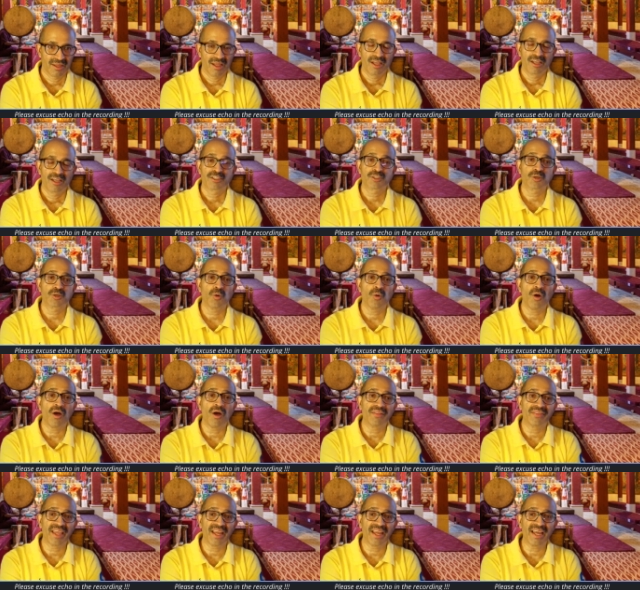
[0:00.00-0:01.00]
So
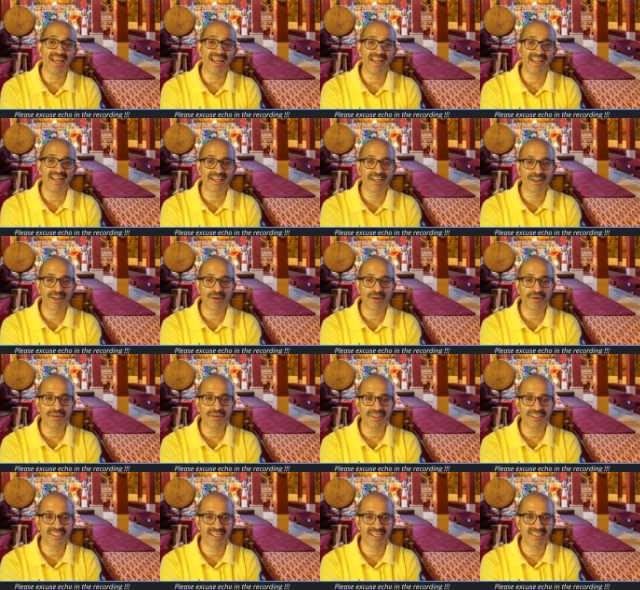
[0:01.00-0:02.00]
then I'll ignore
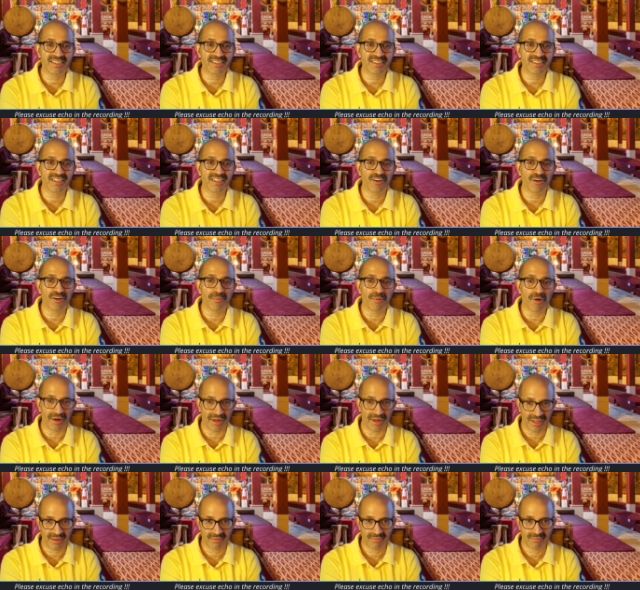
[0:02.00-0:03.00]
the changes in your
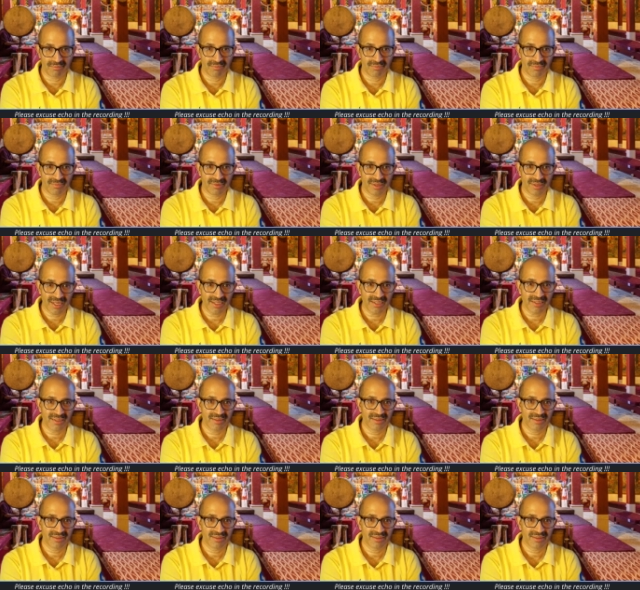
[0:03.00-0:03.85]
body, right?